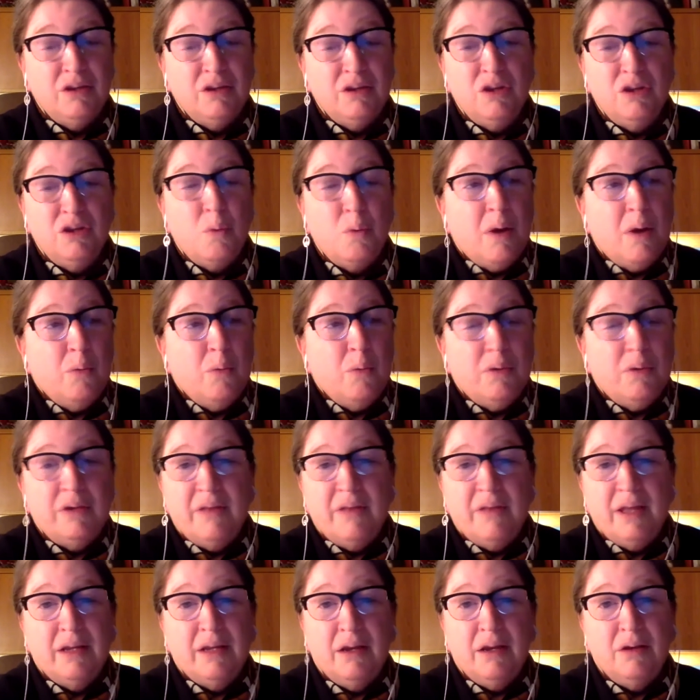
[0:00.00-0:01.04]
you know, why
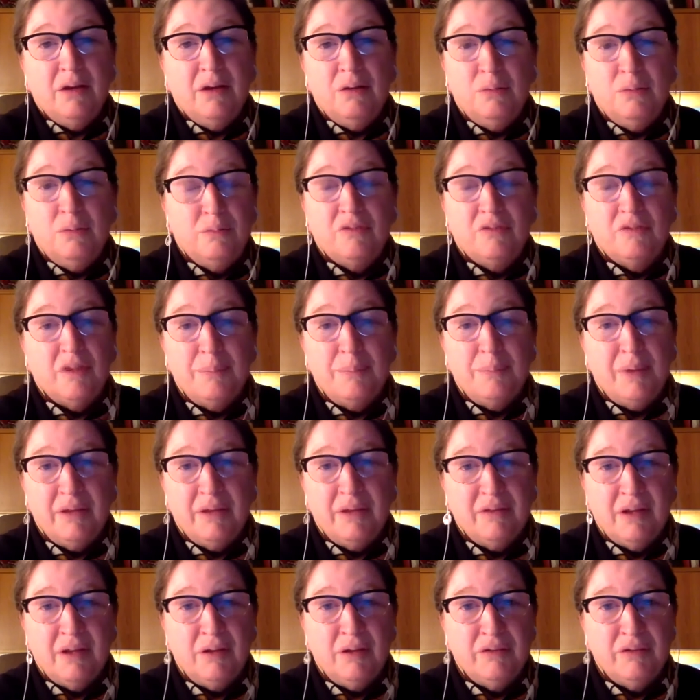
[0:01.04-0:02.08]
wouldn't they go
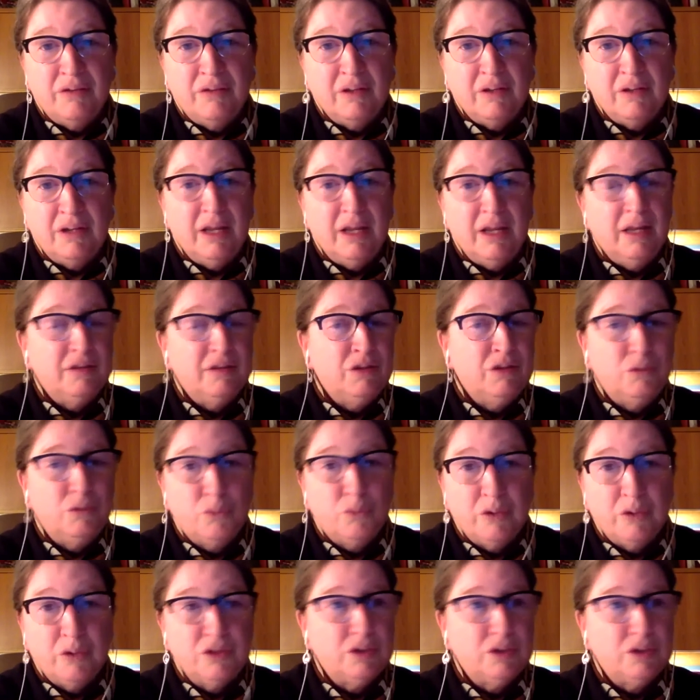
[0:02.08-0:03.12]
someplace else and get
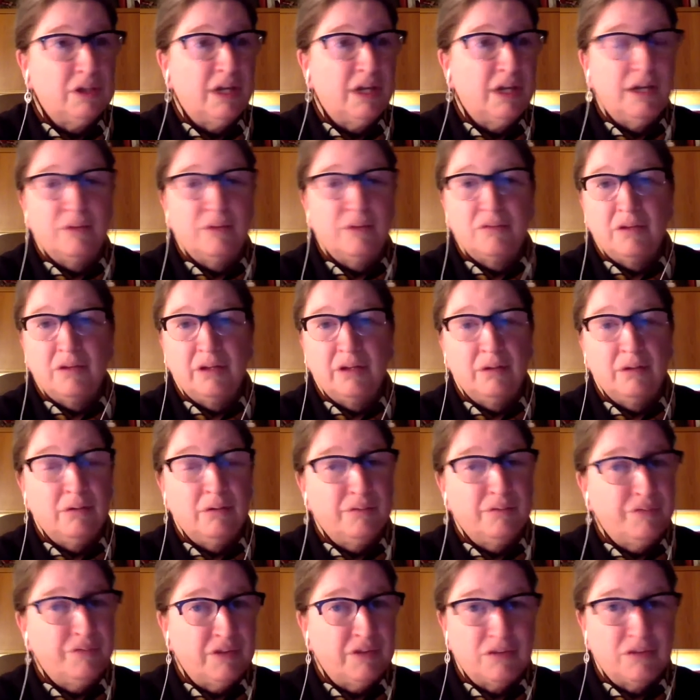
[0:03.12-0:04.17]
nutrition counseling
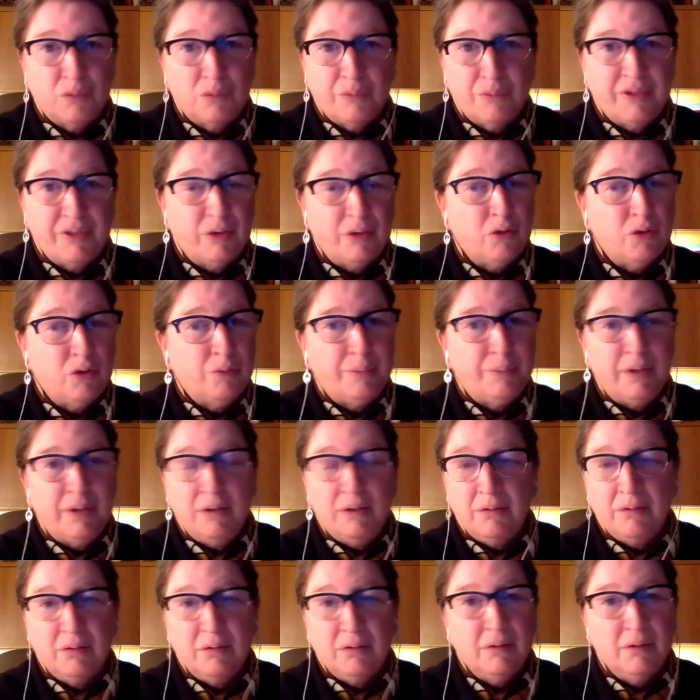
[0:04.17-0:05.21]
or physical
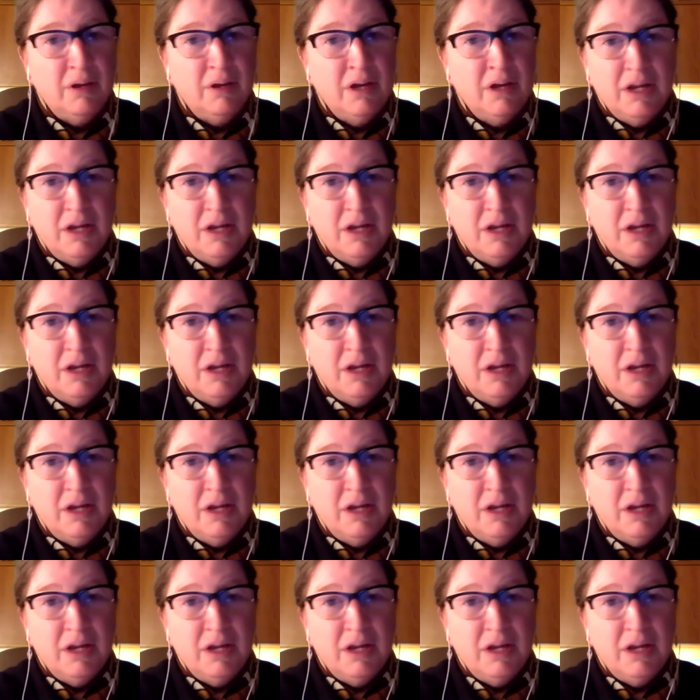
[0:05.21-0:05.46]
therapy or